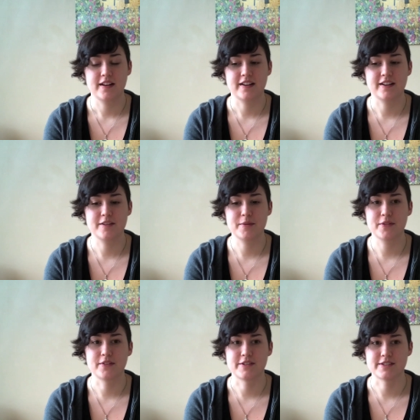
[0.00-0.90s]
They're
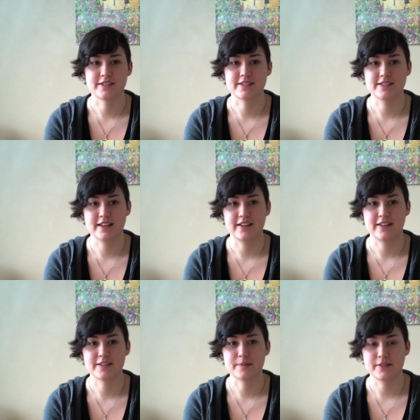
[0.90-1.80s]
both nurses at the
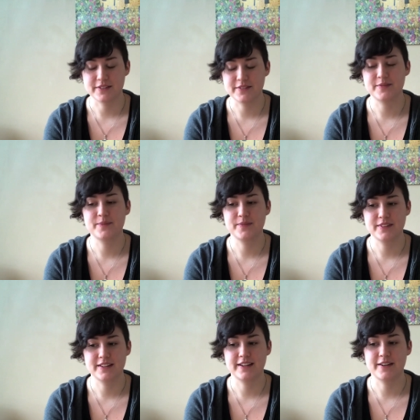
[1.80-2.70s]
hospital.
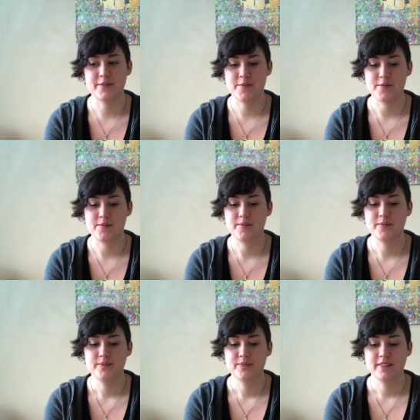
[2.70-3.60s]
Yeah.
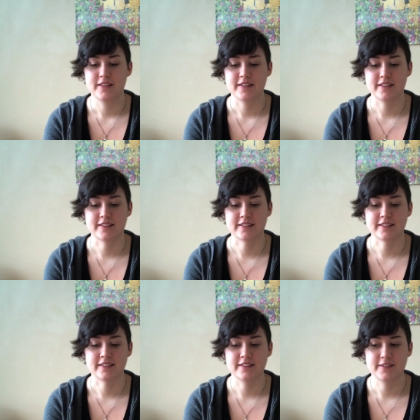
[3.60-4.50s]

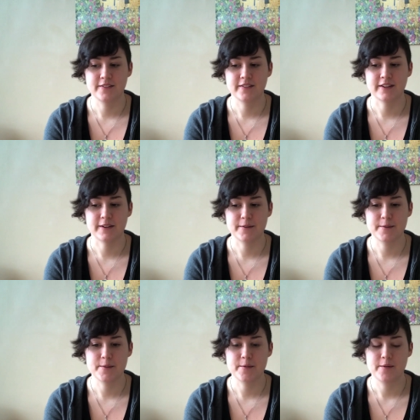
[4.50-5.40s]
And
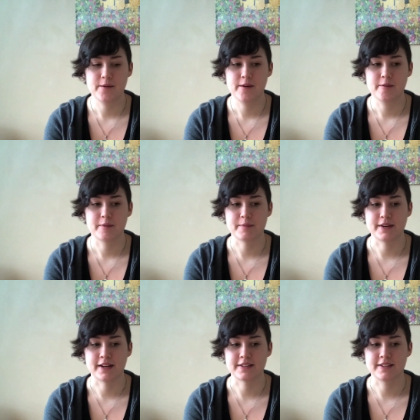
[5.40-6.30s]
my
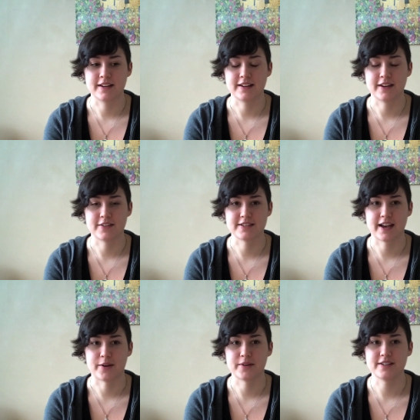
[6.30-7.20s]
dad's cutting down
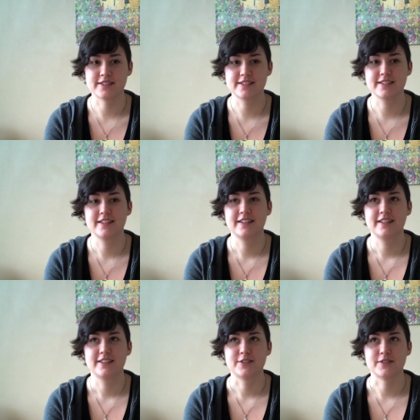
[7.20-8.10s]
his hours,
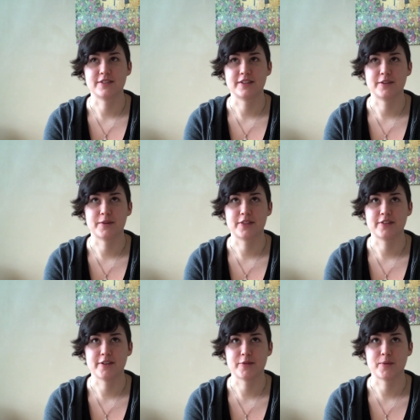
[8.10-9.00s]
so he's only gonna work
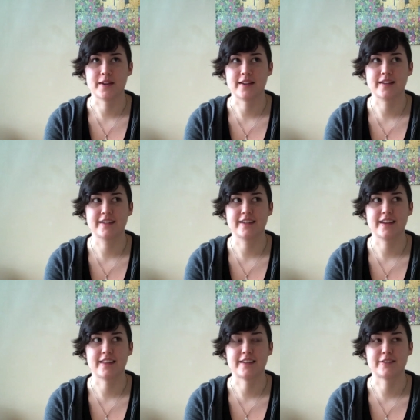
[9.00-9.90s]
3 days a week,
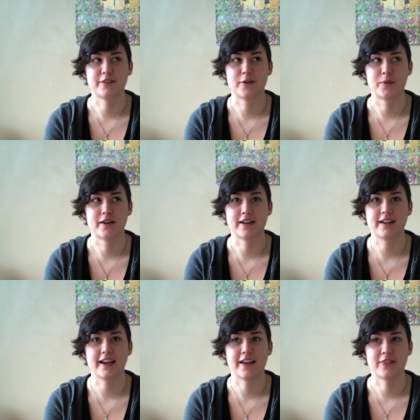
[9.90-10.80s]
and then he's gonna
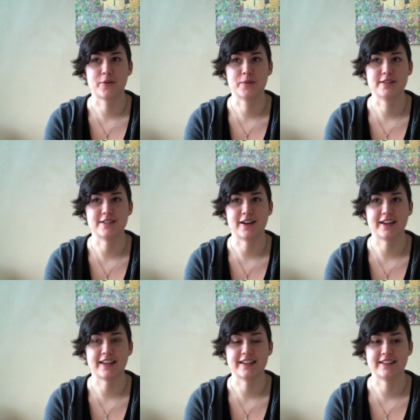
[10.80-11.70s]
work at the
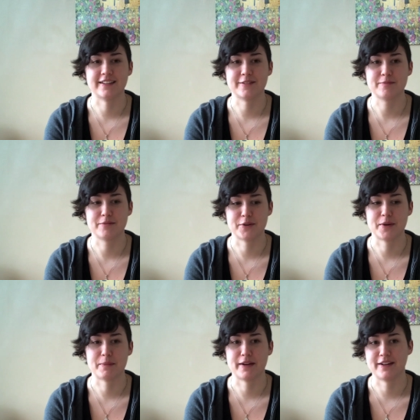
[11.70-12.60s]
Woodstock and
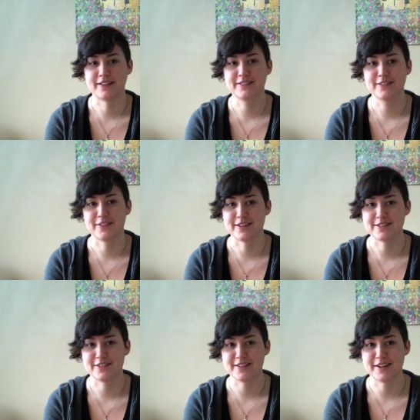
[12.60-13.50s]
bring beer the
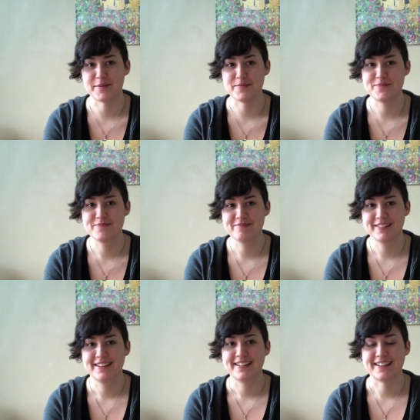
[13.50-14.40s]
rest of the time.
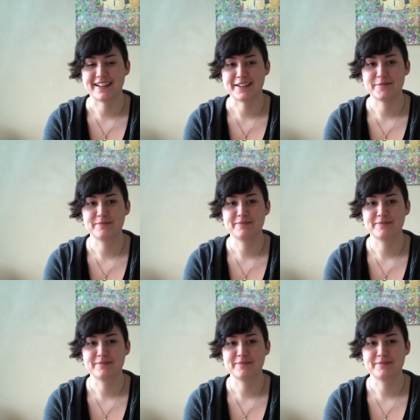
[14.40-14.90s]
Yeah.